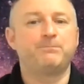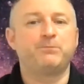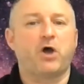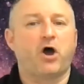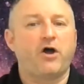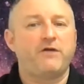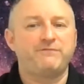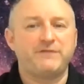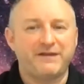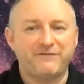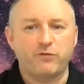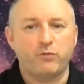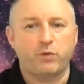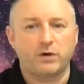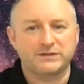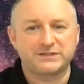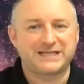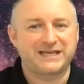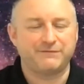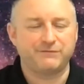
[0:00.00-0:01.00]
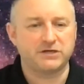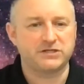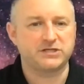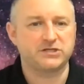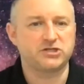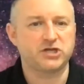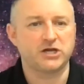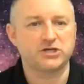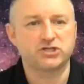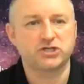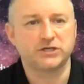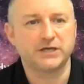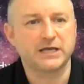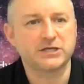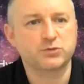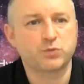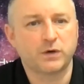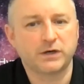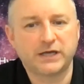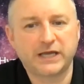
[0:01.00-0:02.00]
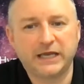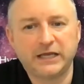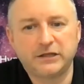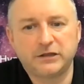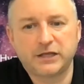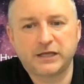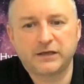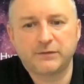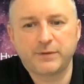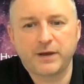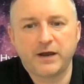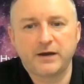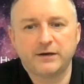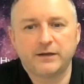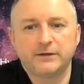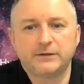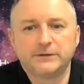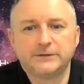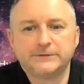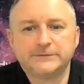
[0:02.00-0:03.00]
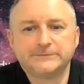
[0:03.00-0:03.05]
I've never once given a suggestion. That's one key thing about it.